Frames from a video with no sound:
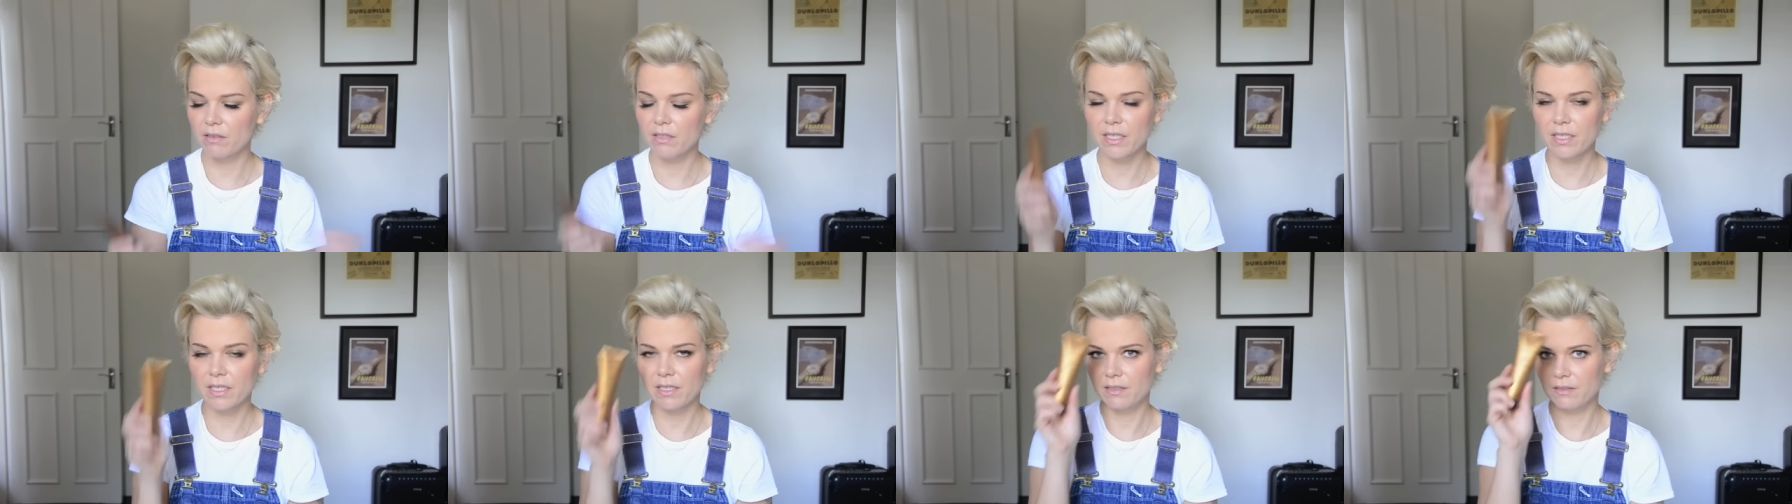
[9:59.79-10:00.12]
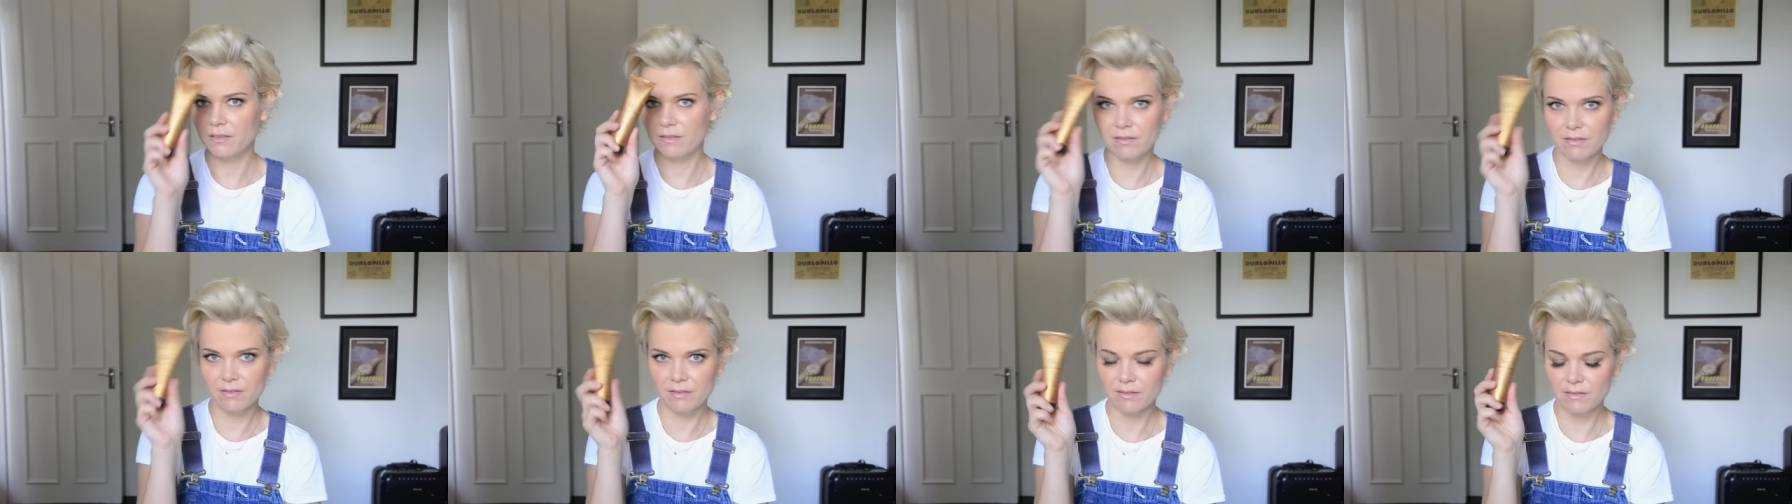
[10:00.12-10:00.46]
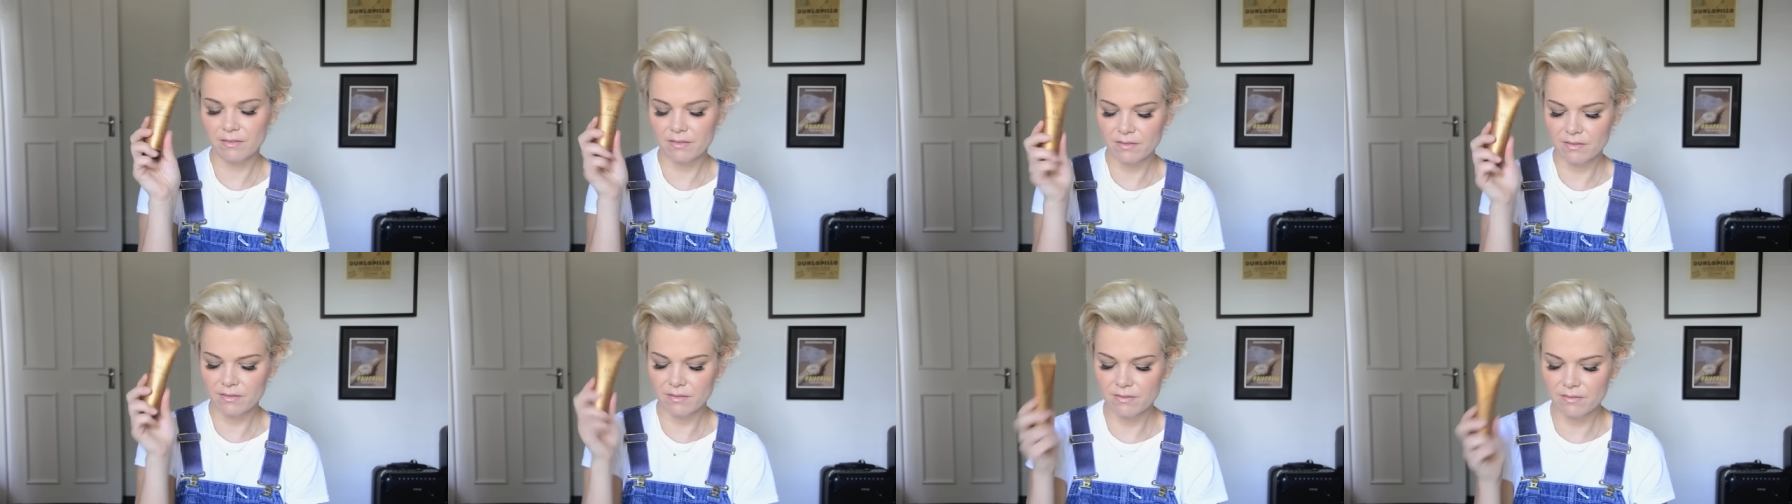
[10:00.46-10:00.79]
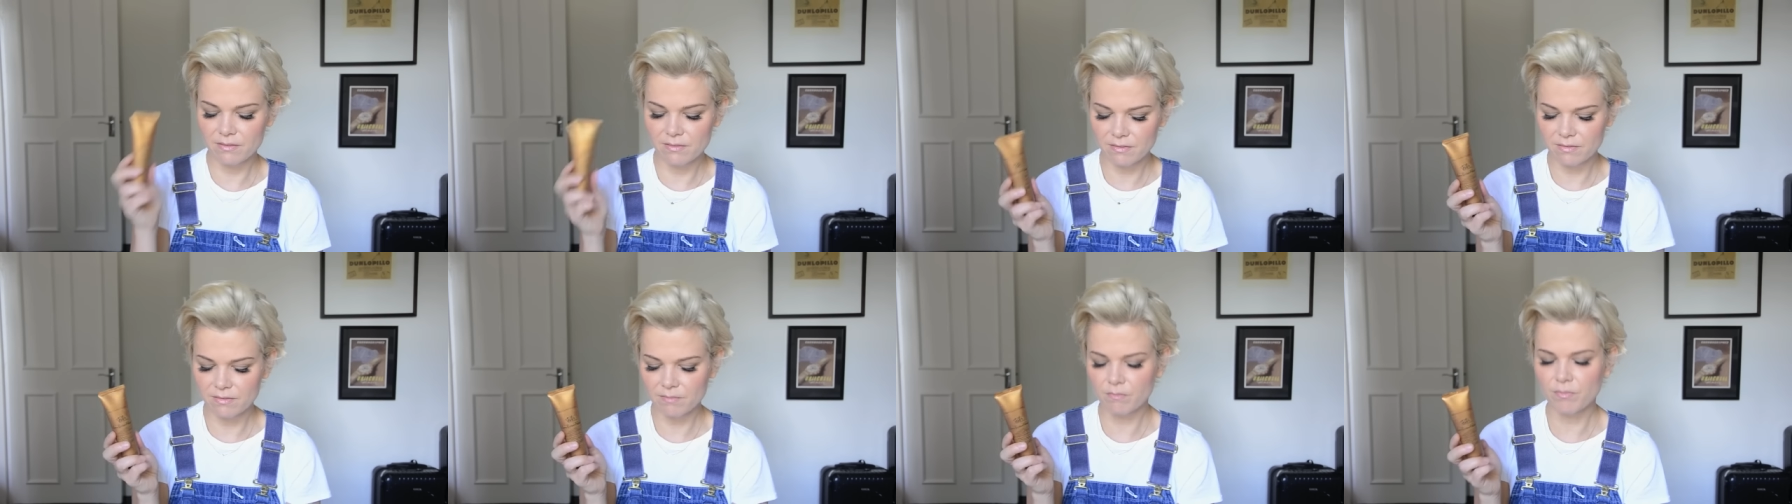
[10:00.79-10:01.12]
then
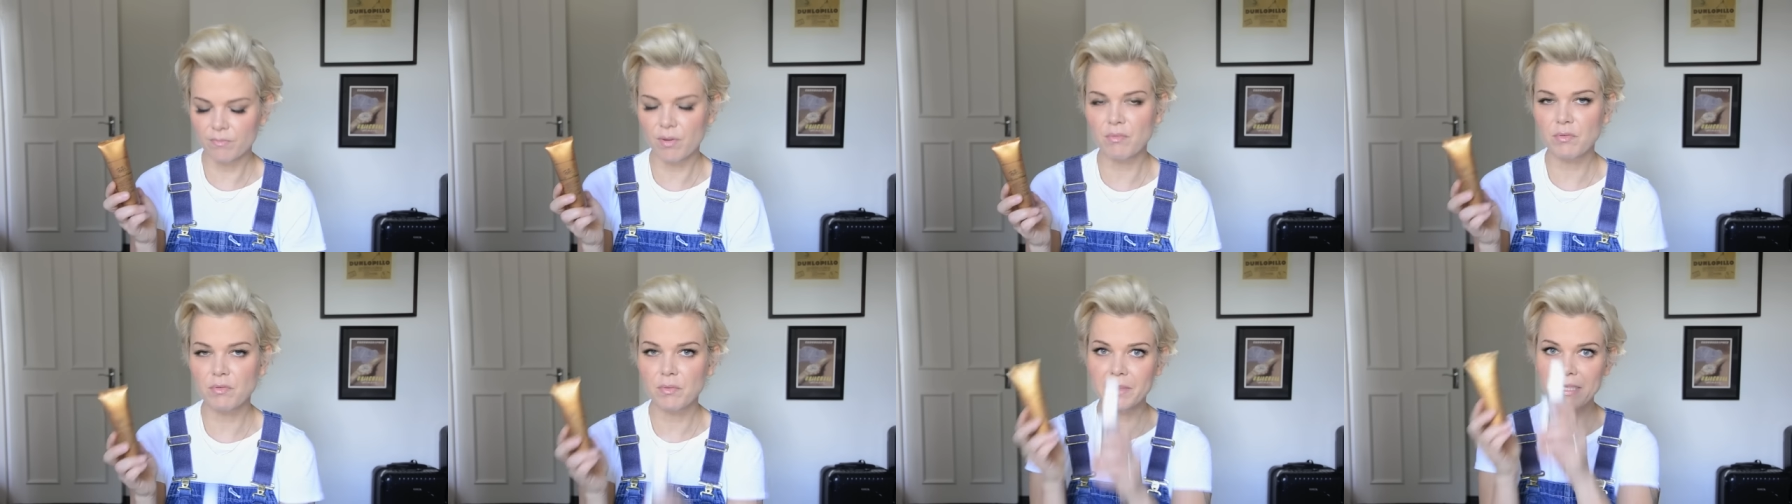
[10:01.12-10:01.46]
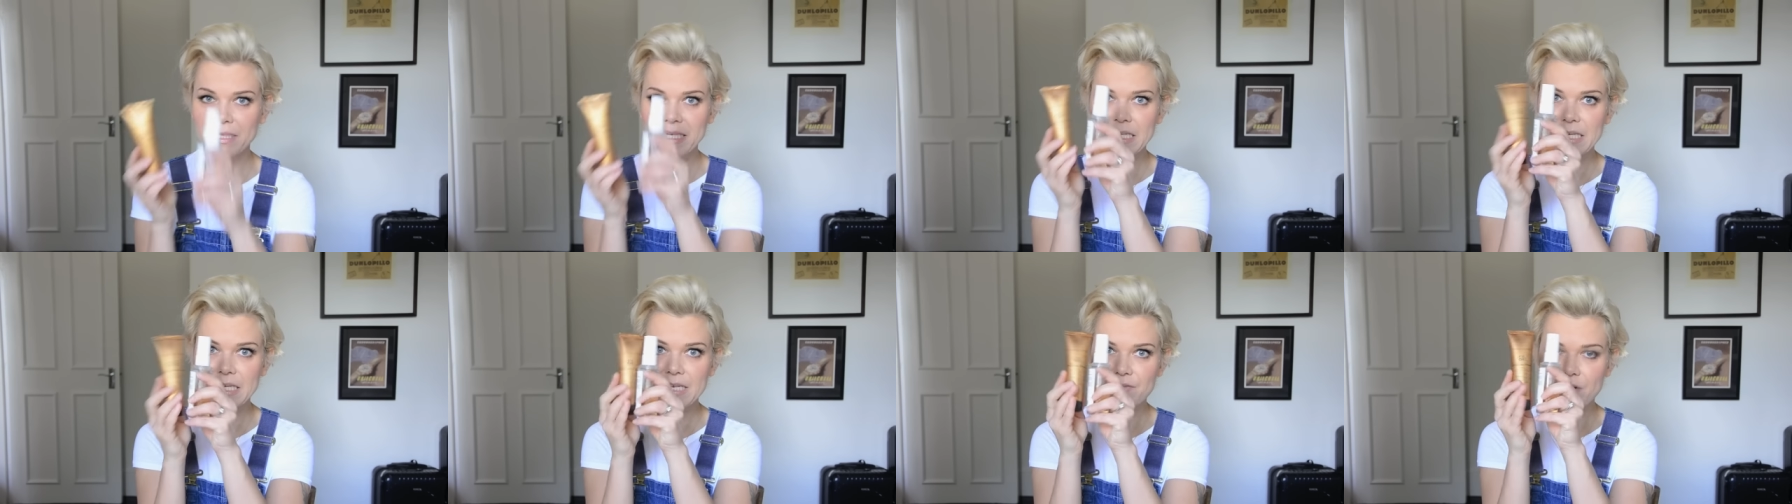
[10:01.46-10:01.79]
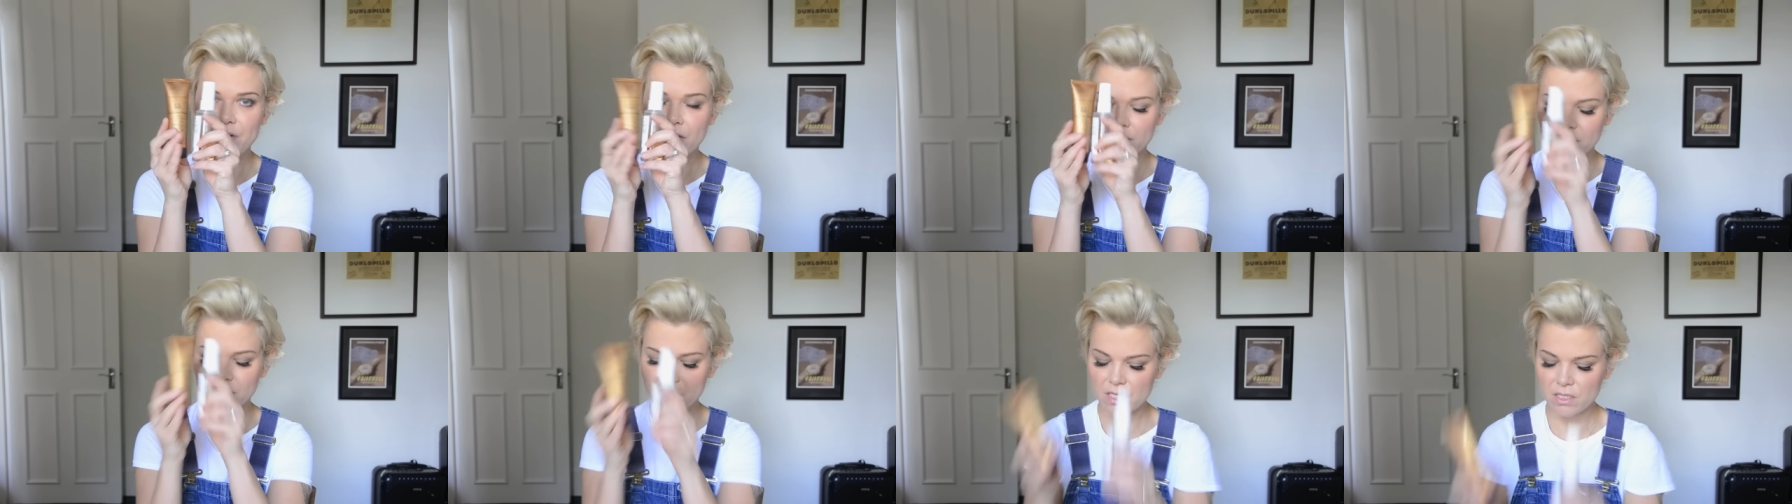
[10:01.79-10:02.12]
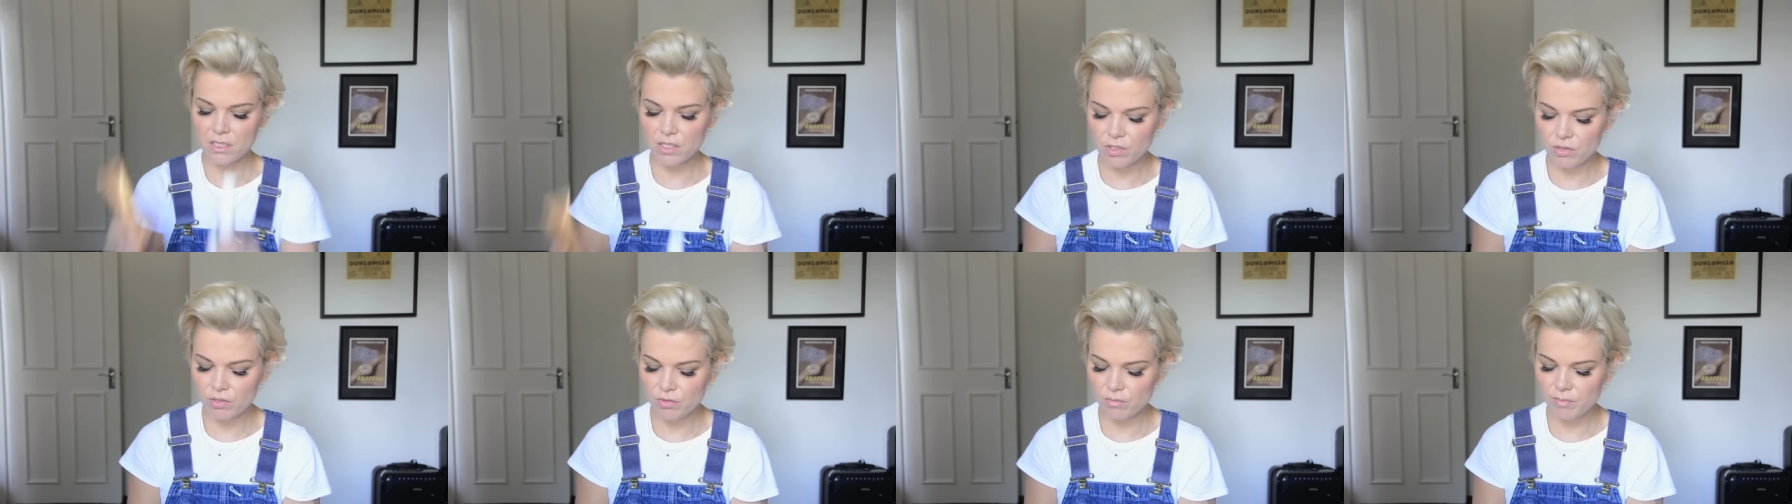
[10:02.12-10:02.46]
probably leave out
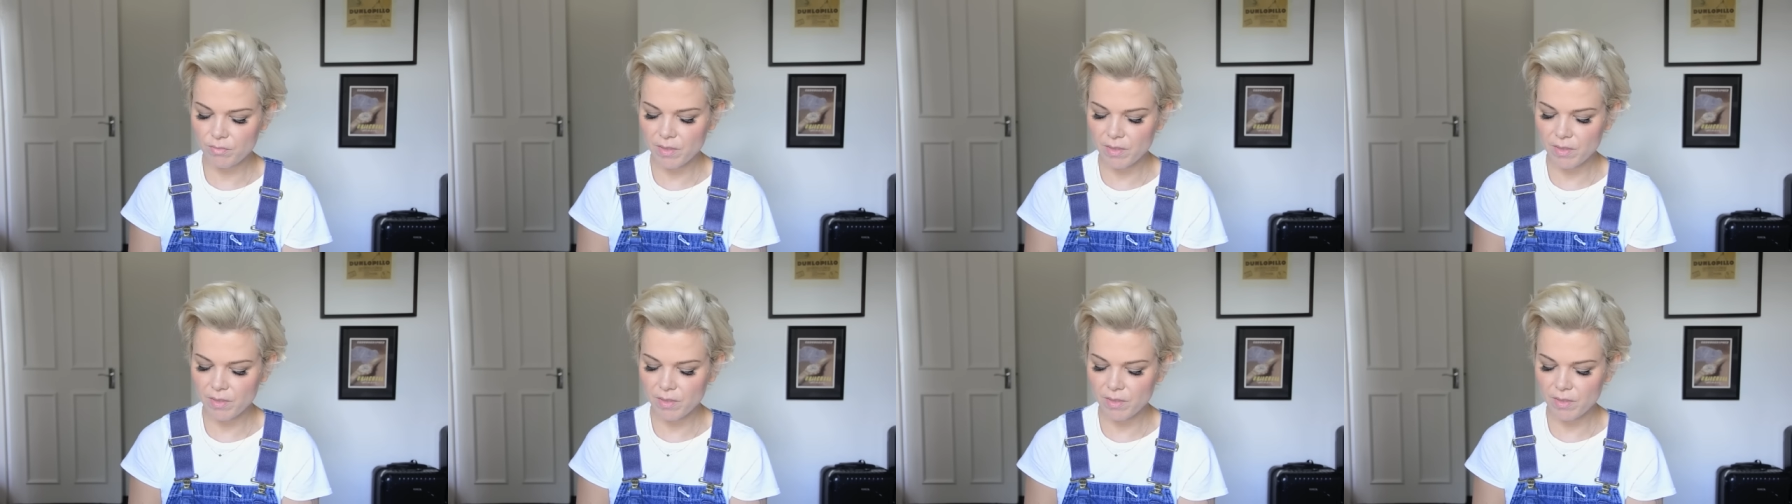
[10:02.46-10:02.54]
these two,